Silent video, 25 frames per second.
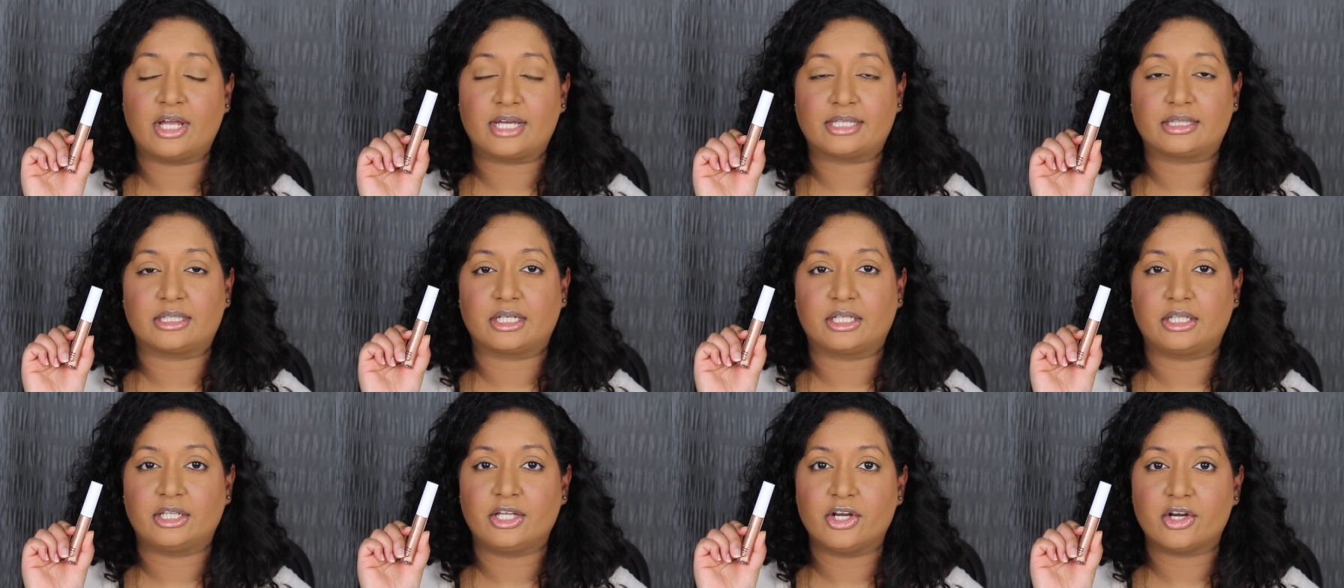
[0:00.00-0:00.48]

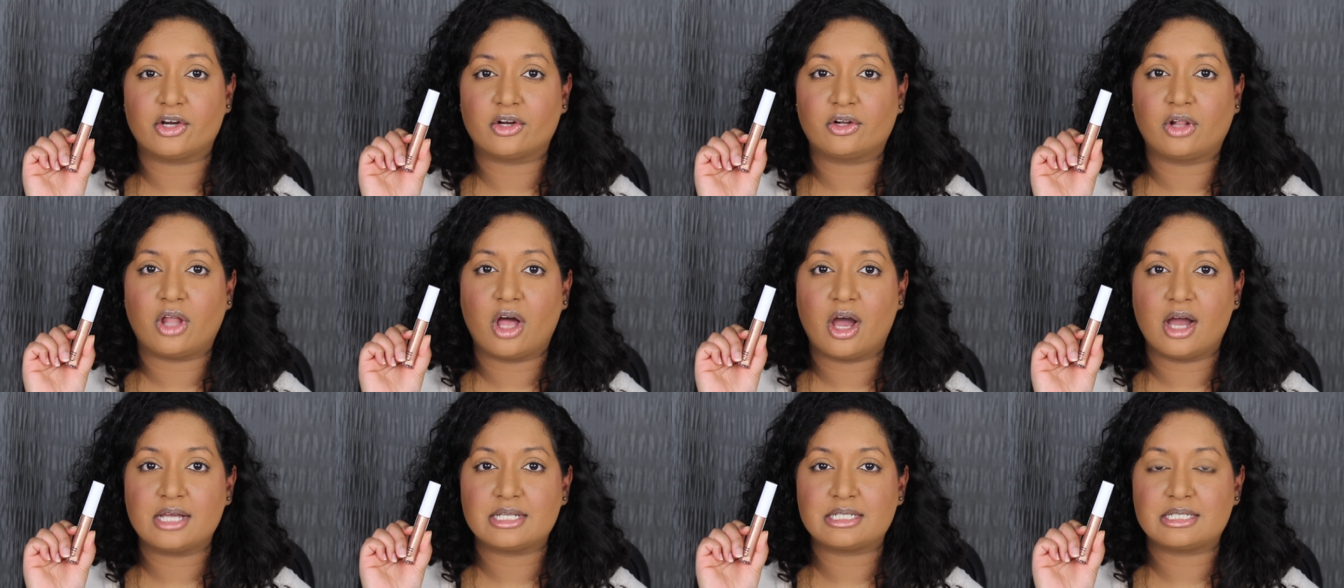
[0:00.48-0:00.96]
like the clear
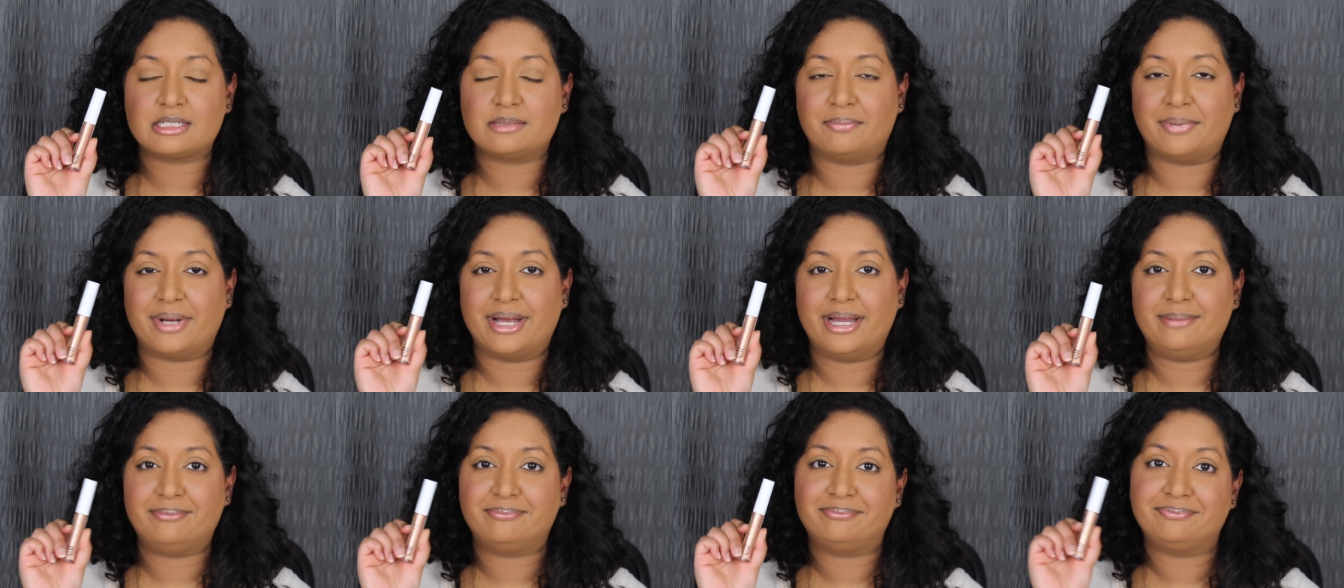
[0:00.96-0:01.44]
gloss,
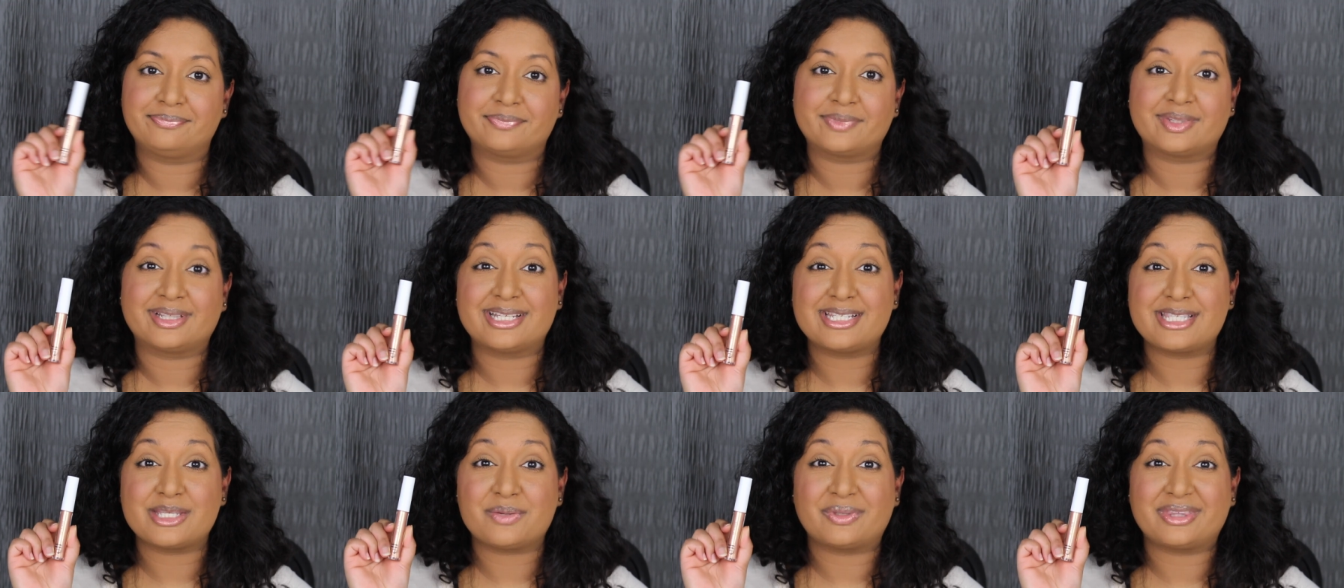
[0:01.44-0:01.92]
but
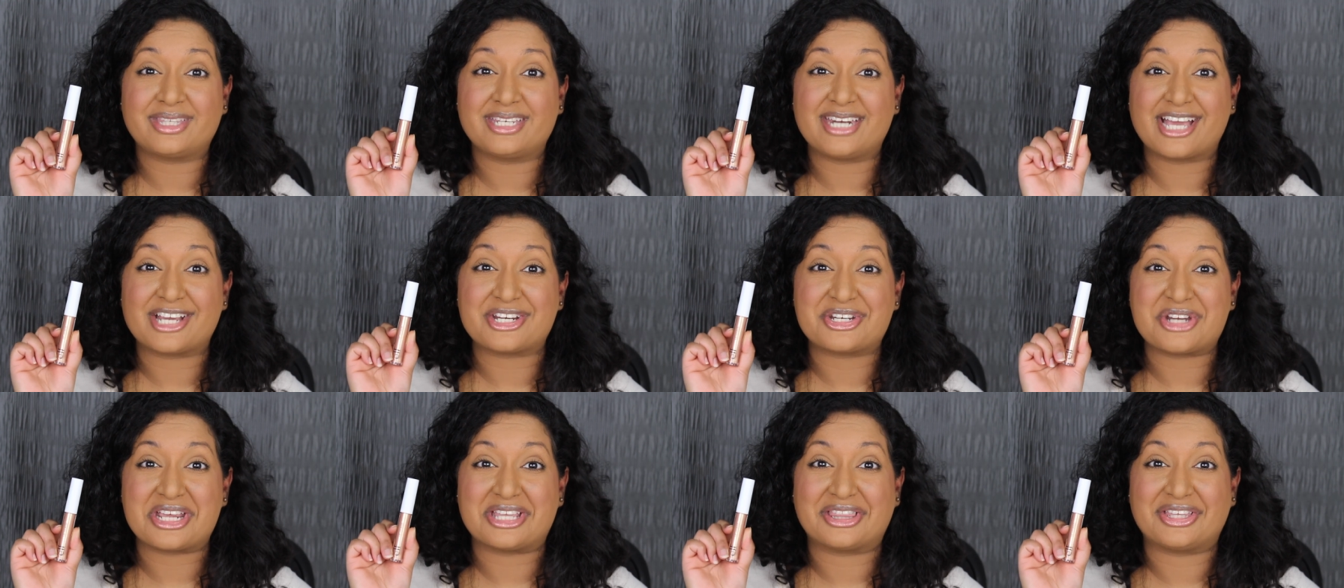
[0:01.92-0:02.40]
let's see what the
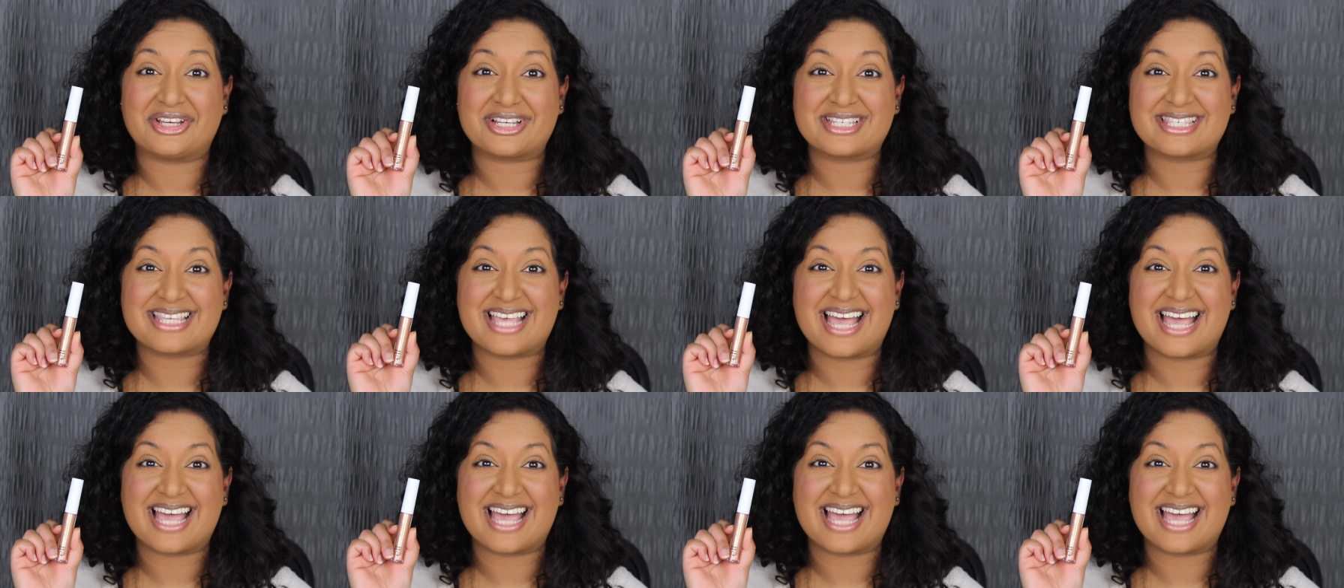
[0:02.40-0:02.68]
next shade looks